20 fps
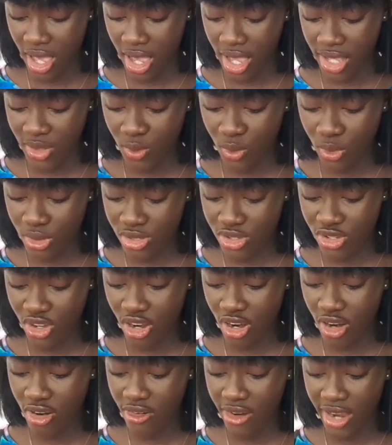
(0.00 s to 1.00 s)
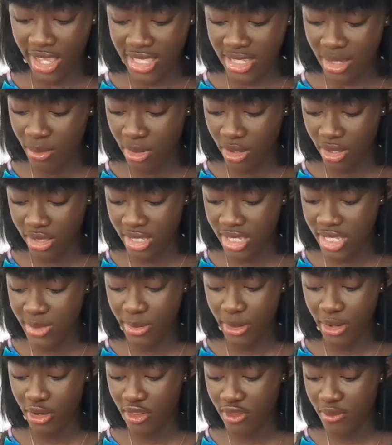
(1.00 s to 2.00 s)
I'd want to correct about these
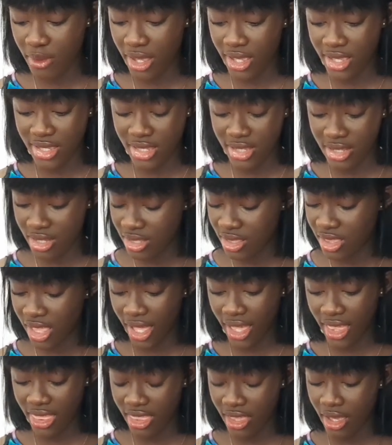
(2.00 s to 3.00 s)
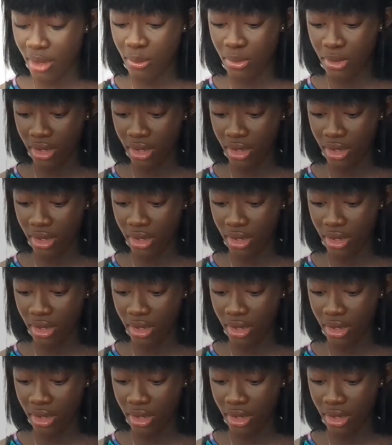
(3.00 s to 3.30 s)
pair of pants. Like they are